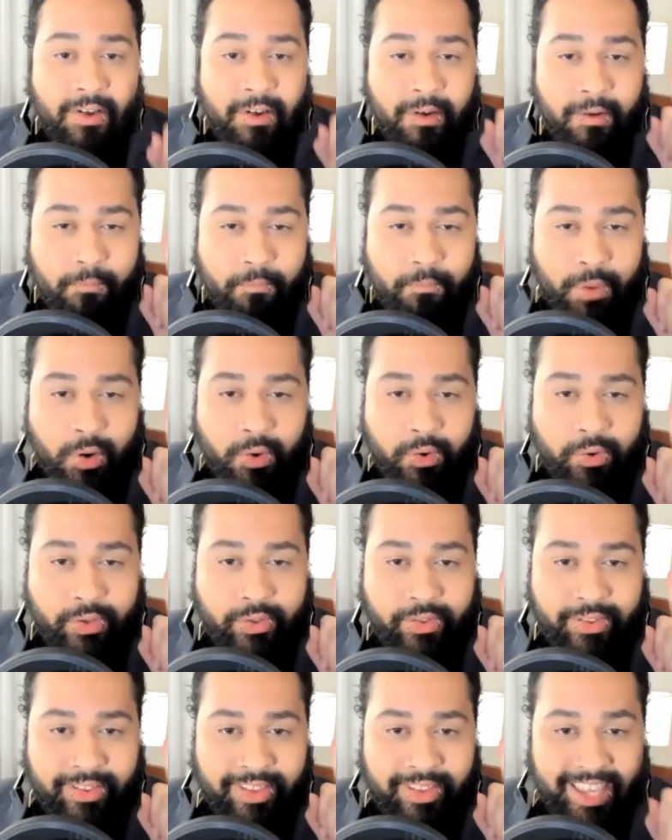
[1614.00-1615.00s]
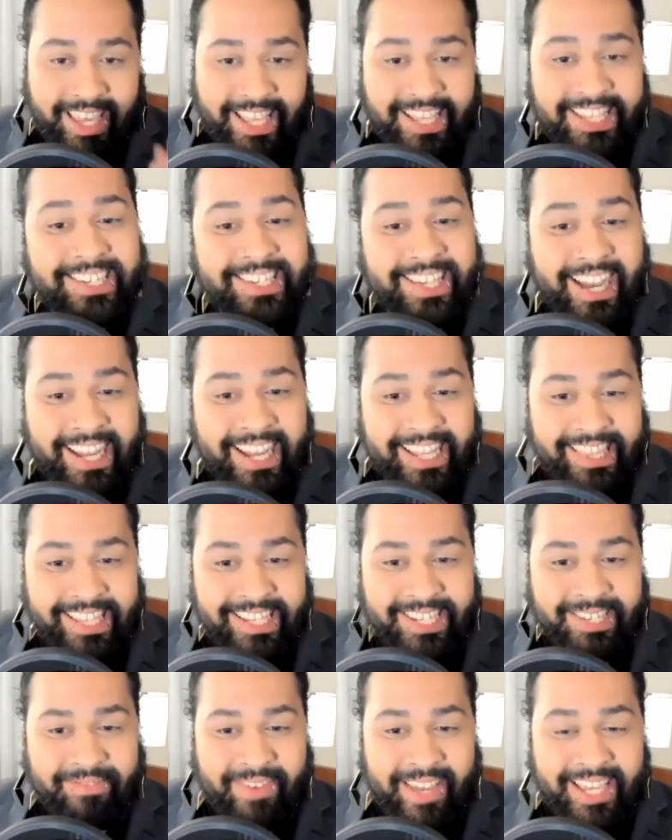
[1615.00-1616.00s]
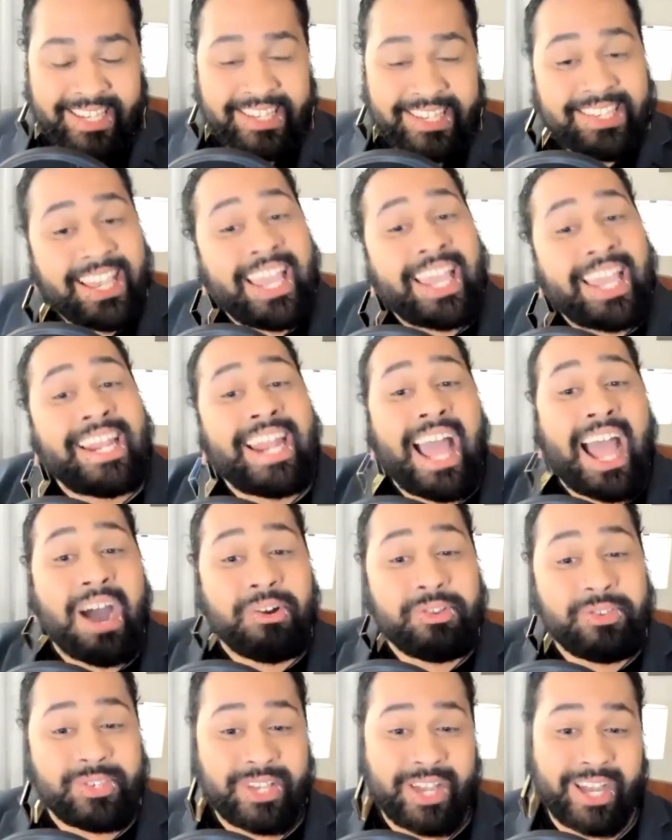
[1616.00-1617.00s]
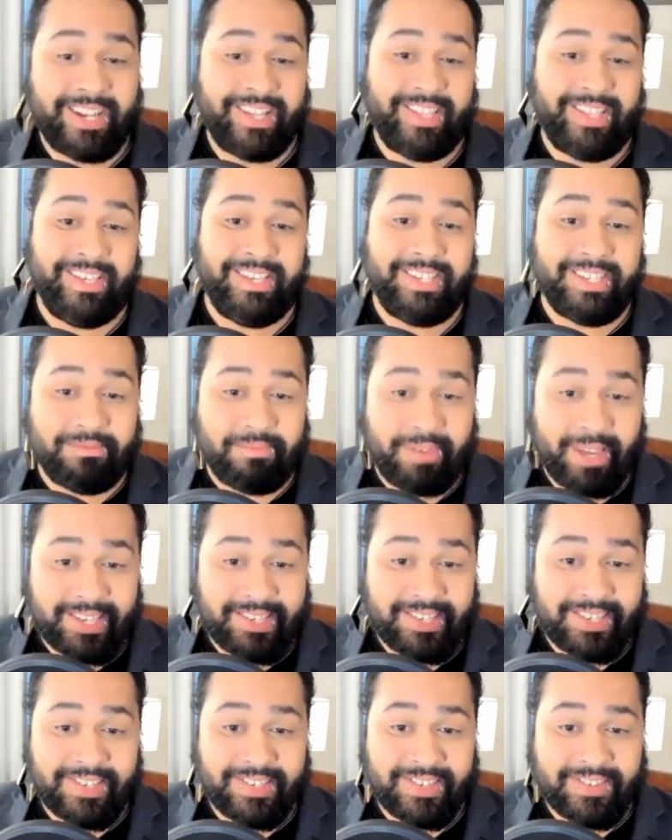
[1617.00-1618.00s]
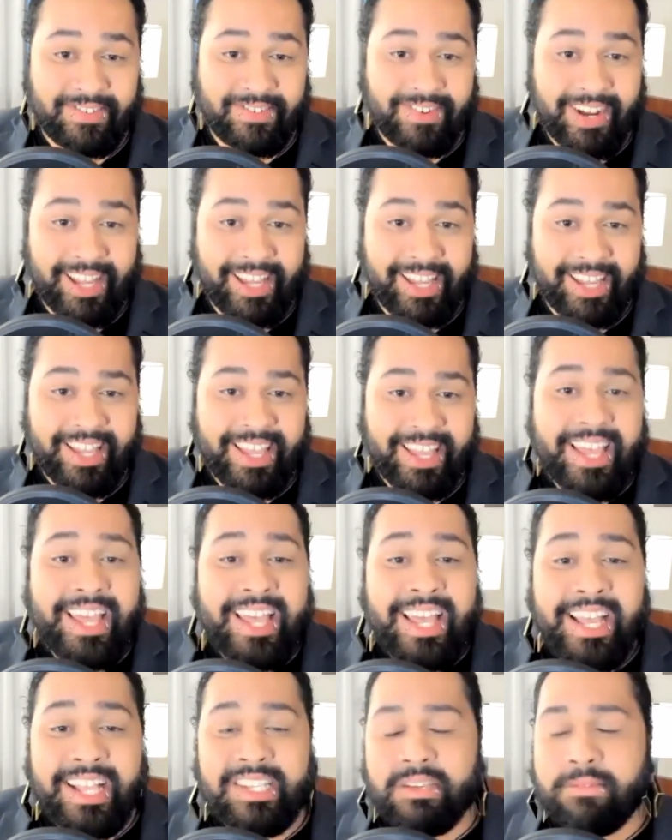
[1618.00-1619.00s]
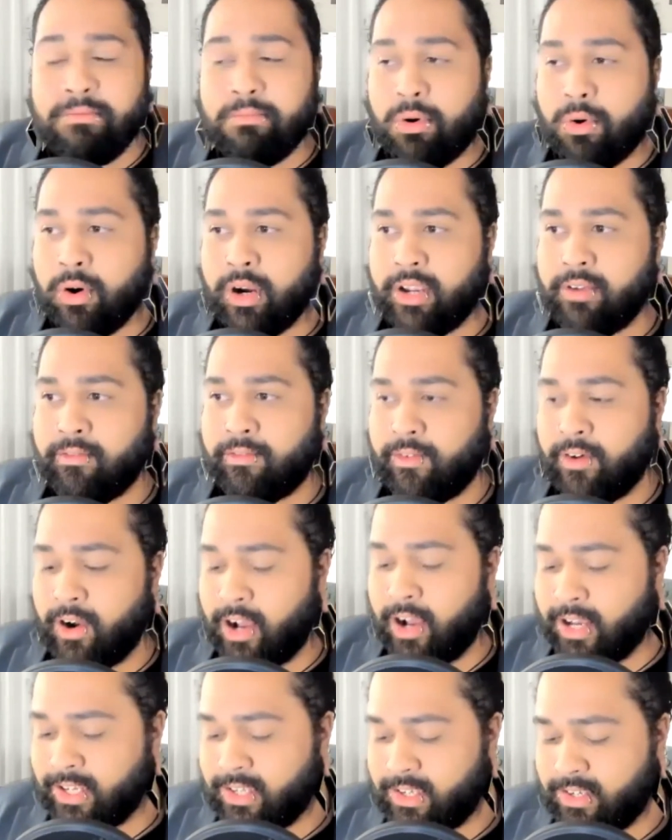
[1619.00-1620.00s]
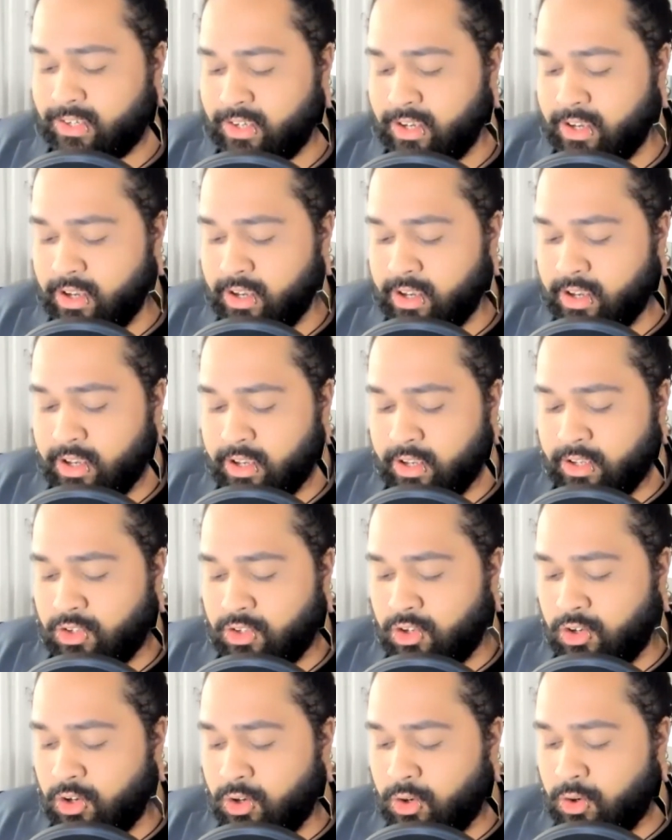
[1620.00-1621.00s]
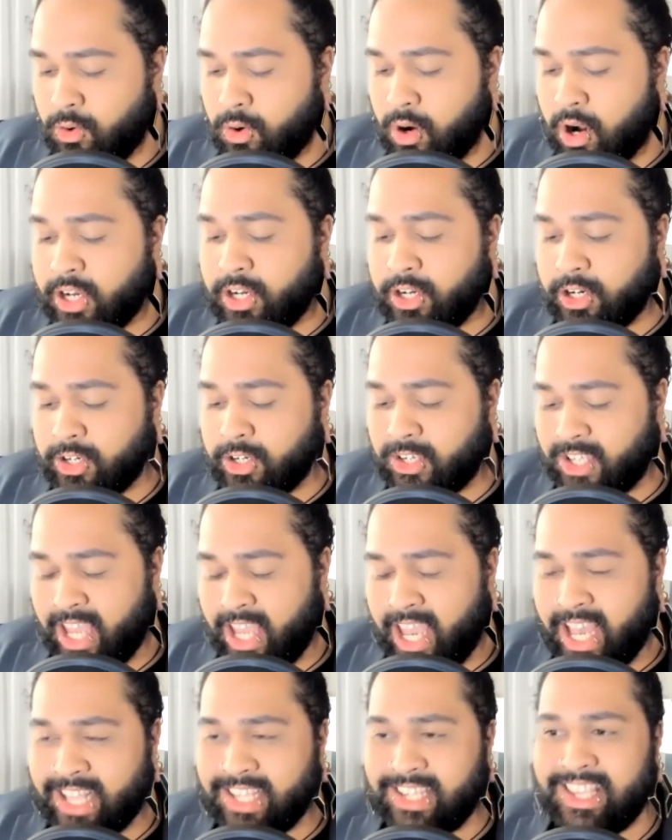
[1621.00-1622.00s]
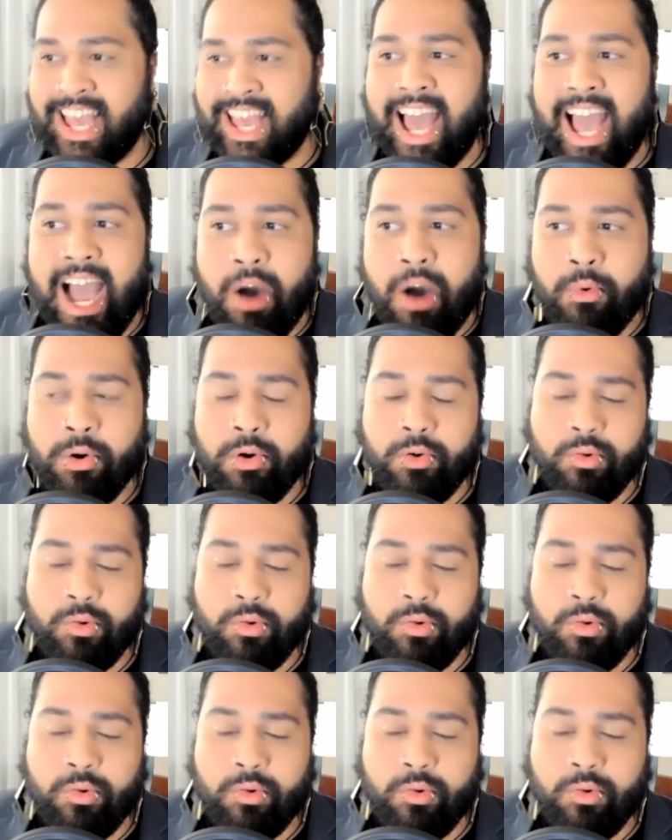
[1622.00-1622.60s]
both inside these spaces and outside of these spaces, right? It's important for us to understand that our